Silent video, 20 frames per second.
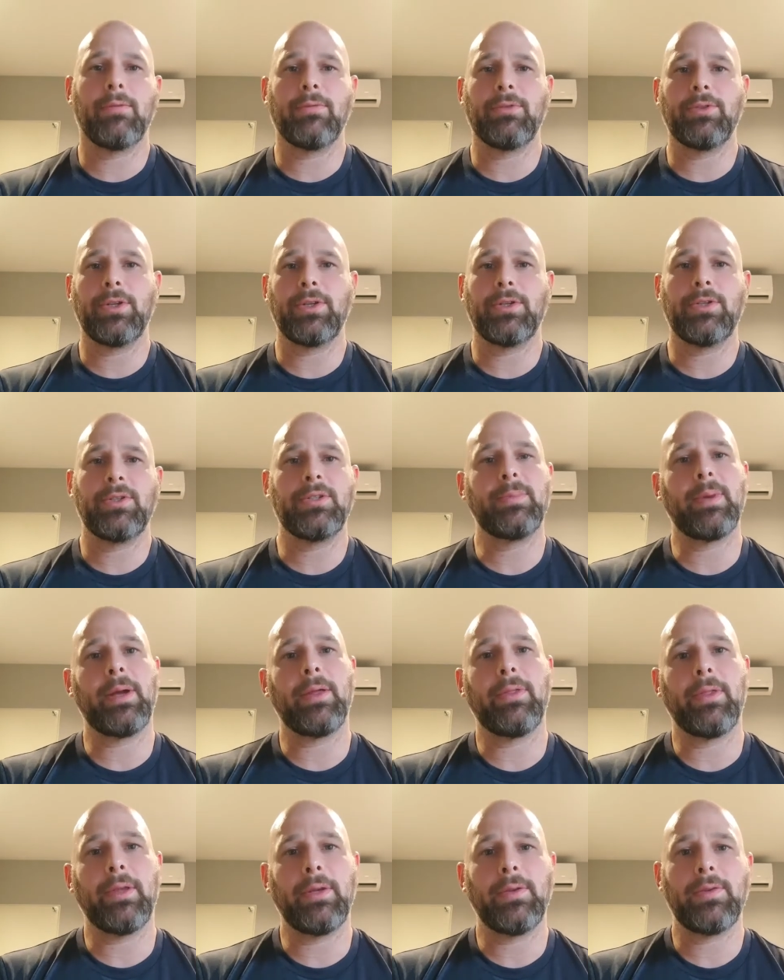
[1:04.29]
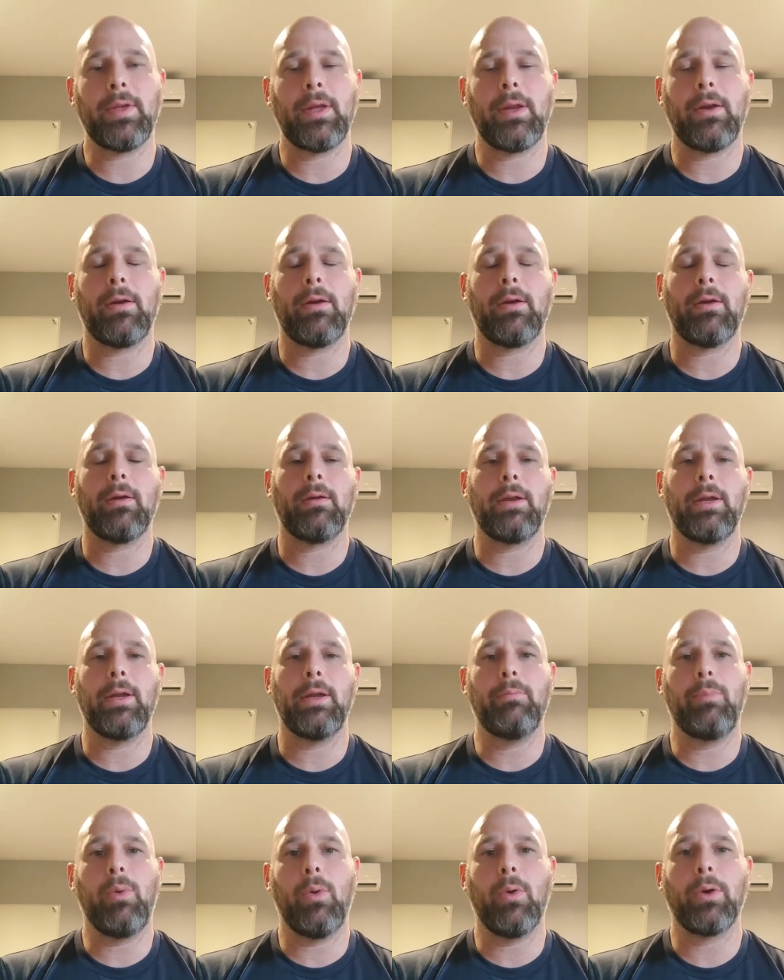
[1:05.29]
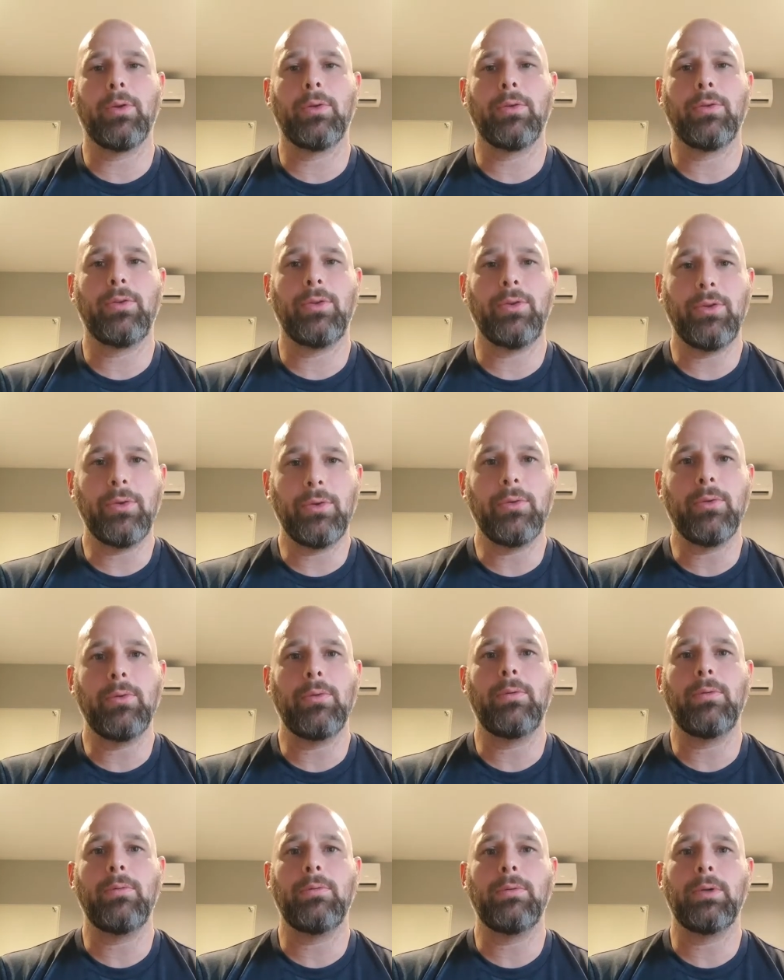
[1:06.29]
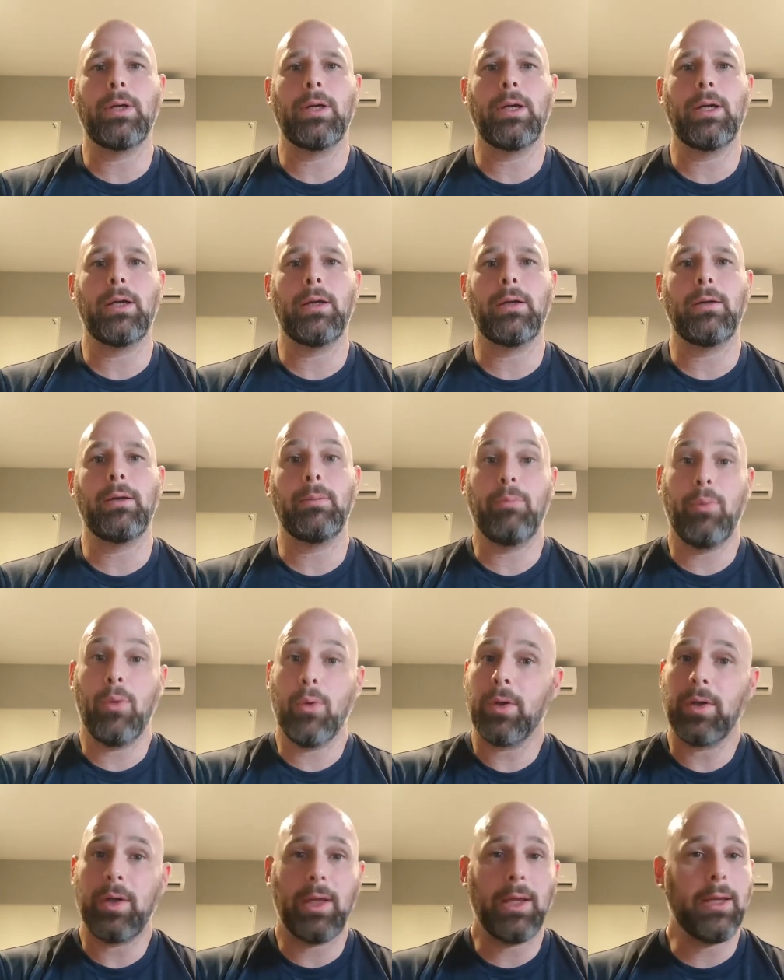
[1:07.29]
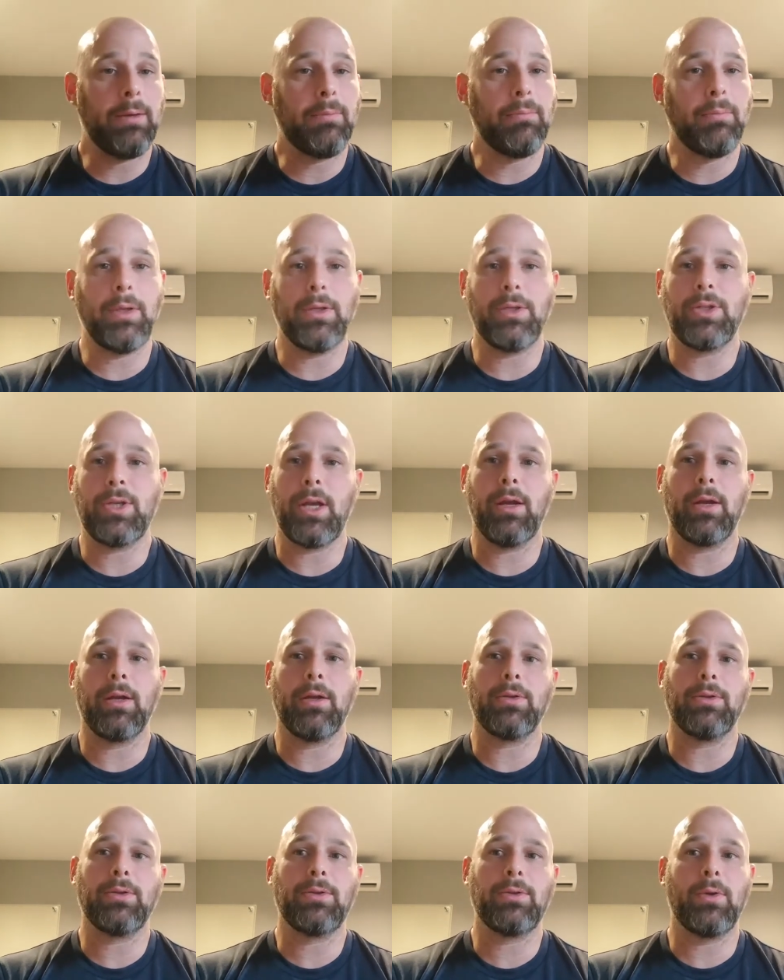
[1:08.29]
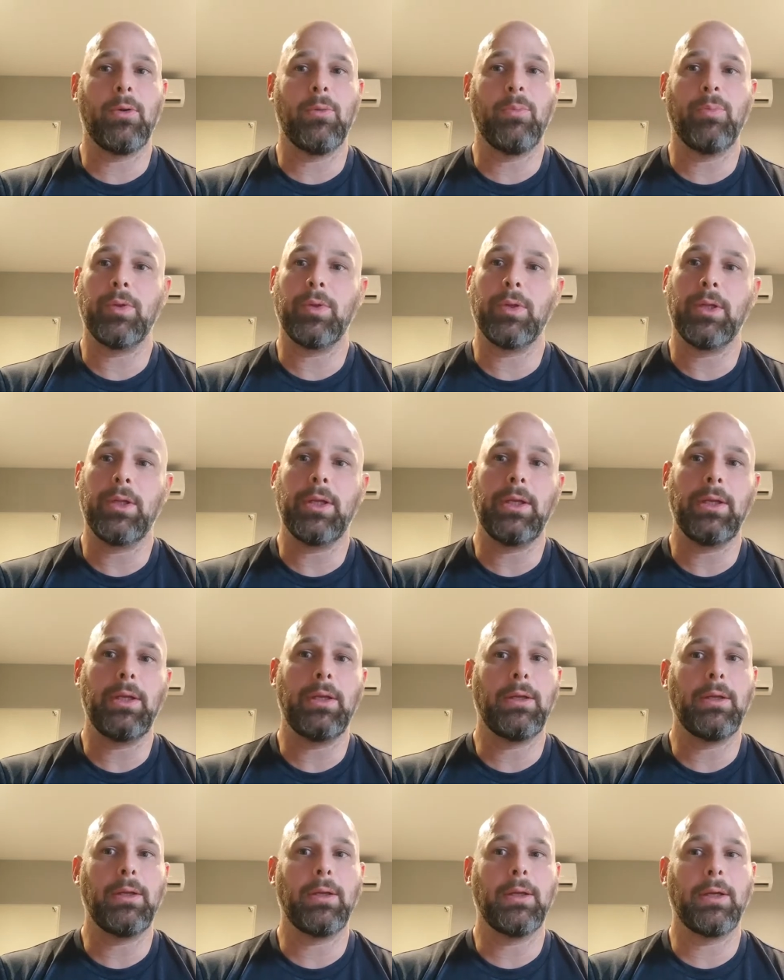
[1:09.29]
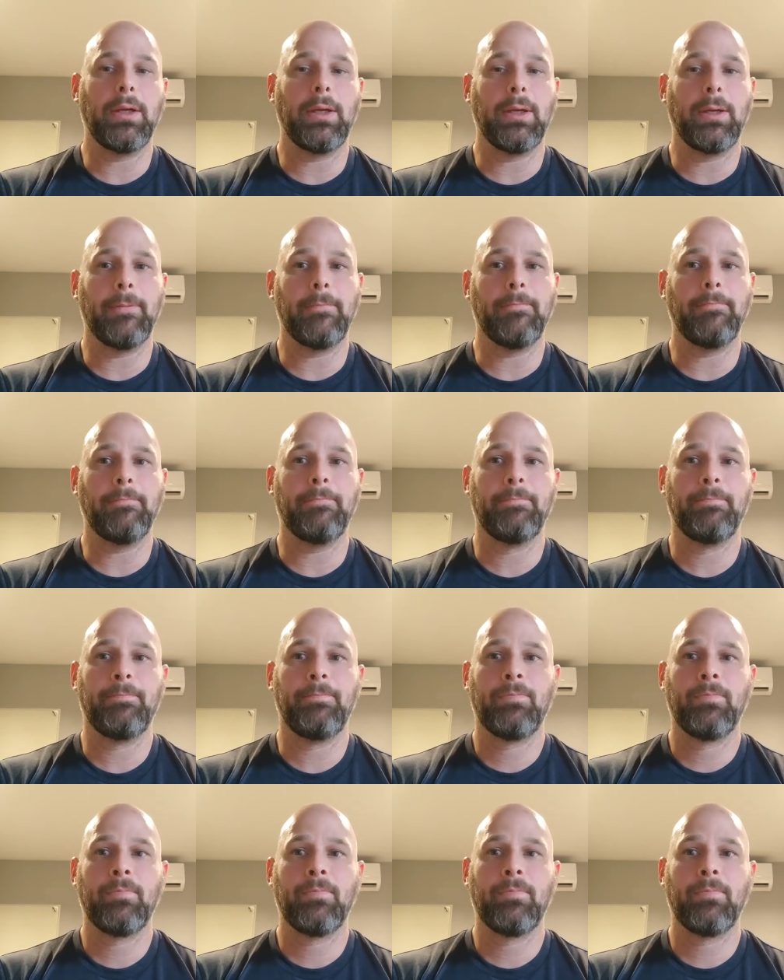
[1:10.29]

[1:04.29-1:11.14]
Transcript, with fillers: conversations about things that are important to you, uh, important to him. He shares openly. Um,